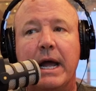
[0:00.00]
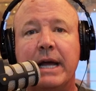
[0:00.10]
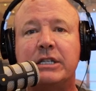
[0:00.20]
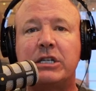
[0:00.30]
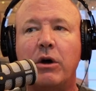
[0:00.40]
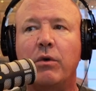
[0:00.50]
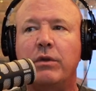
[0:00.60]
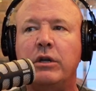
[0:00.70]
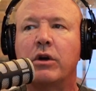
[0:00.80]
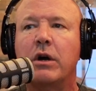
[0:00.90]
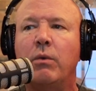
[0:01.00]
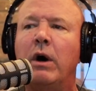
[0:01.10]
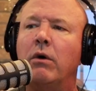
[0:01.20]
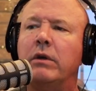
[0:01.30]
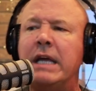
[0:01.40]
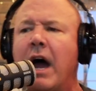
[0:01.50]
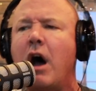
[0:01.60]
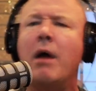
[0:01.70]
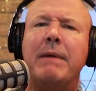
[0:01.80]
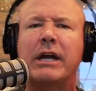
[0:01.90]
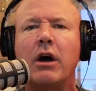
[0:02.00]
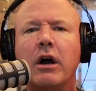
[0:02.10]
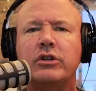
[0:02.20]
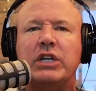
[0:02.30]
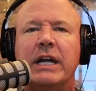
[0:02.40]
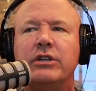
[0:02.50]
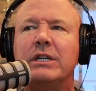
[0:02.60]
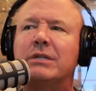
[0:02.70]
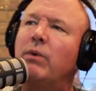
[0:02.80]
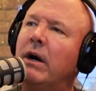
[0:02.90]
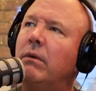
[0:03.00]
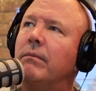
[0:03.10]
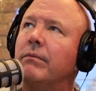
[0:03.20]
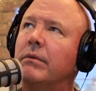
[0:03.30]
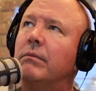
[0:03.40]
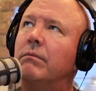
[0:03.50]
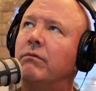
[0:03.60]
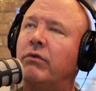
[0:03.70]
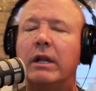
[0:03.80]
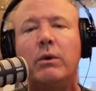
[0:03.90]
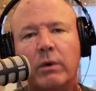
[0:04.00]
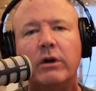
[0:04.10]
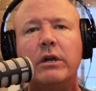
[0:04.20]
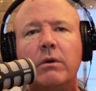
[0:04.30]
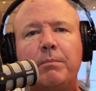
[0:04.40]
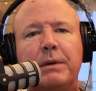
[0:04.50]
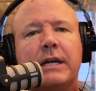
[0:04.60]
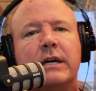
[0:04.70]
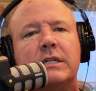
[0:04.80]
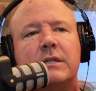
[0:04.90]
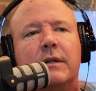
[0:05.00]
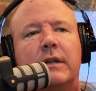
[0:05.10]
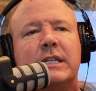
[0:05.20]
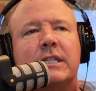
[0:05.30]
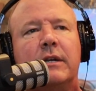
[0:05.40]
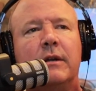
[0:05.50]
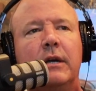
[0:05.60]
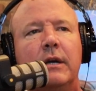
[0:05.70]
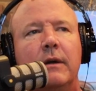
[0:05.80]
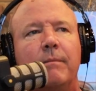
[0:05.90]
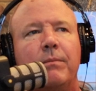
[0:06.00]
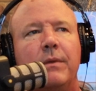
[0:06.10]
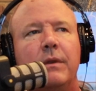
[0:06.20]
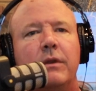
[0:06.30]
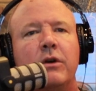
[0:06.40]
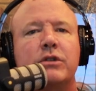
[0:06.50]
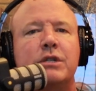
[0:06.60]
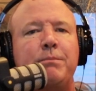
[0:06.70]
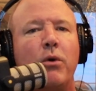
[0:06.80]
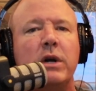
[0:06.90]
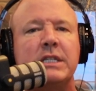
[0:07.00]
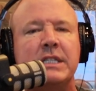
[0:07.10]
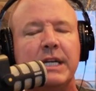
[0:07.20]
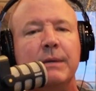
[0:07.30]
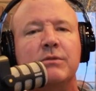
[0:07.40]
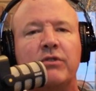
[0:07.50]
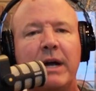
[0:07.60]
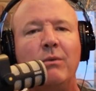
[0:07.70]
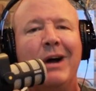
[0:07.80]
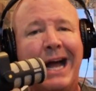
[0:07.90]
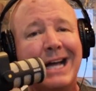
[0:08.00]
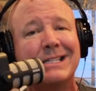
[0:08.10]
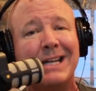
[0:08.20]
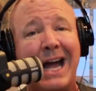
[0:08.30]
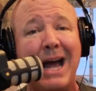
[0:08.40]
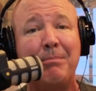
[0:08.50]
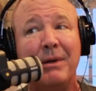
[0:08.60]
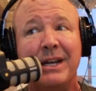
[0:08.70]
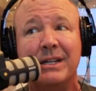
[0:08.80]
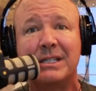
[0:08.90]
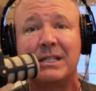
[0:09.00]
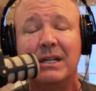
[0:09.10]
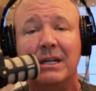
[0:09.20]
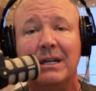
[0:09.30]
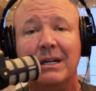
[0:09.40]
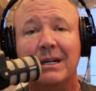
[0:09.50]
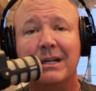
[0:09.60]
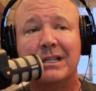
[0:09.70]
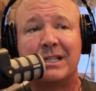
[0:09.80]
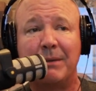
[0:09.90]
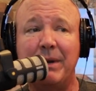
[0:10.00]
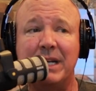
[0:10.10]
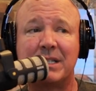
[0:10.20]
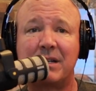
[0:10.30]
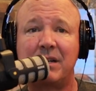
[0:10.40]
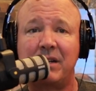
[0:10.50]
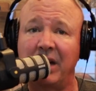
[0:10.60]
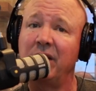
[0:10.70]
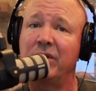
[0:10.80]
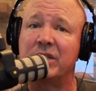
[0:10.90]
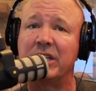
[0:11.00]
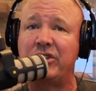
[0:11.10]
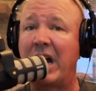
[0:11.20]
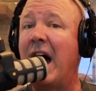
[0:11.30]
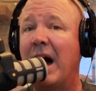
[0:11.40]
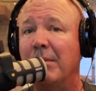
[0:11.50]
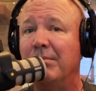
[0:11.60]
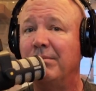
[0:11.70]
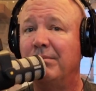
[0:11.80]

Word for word: And so you go, well, yeah, I'll make hard changes. Well, really, will you? Because listen, those sports teams, right? What has to happen is somebody's going to lose a job,